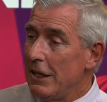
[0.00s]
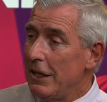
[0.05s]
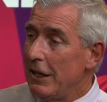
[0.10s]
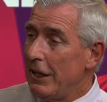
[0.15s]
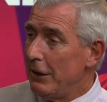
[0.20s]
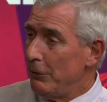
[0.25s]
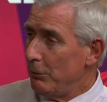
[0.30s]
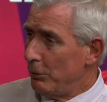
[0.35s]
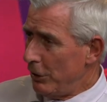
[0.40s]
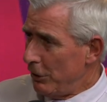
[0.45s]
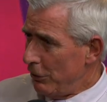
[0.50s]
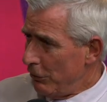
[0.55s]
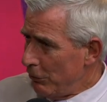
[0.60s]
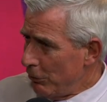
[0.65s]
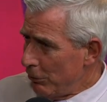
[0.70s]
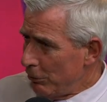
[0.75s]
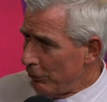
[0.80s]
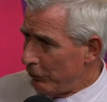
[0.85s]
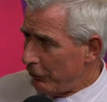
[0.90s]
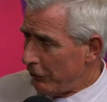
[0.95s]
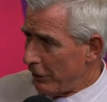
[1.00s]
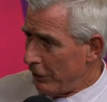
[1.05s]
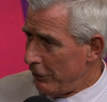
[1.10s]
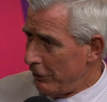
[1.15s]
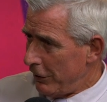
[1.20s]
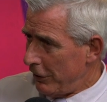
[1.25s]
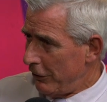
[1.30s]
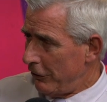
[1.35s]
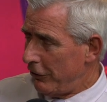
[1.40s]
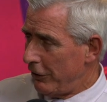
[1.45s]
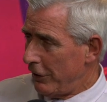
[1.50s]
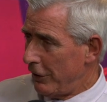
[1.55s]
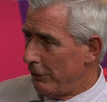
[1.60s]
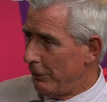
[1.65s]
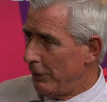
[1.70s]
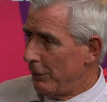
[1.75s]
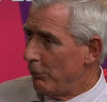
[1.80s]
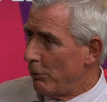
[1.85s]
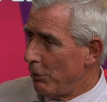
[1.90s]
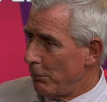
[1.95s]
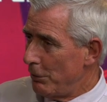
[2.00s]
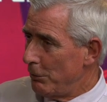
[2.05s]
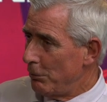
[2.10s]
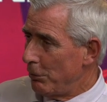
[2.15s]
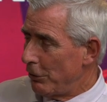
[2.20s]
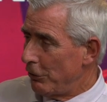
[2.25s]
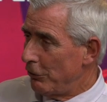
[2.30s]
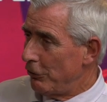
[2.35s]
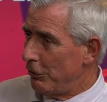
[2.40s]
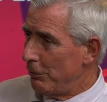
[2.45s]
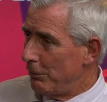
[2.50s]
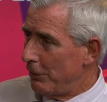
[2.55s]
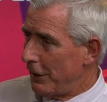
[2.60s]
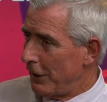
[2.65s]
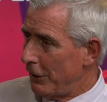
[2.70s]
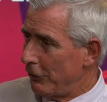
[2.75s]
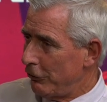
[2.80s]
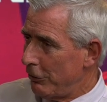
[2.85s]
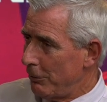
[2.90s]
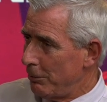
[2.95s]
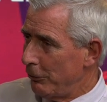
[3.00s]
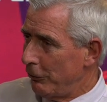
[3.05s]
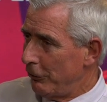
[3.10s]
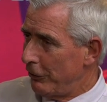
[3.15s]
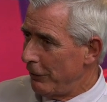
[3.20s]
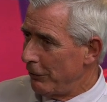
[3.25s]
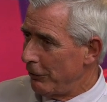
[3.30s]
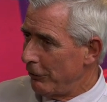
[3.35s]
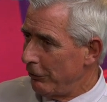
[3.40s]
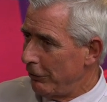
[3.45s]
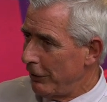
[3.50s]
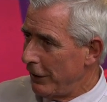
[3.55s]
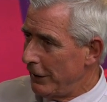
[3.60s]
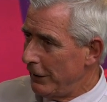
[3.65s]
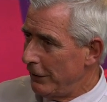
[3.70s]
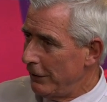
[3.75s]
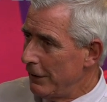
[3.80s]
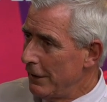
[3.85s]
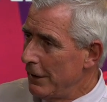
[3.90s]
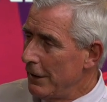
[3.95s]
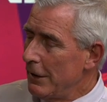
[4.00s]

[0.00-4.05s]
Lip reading: And we're also considering what we want to do with our 777 fleet.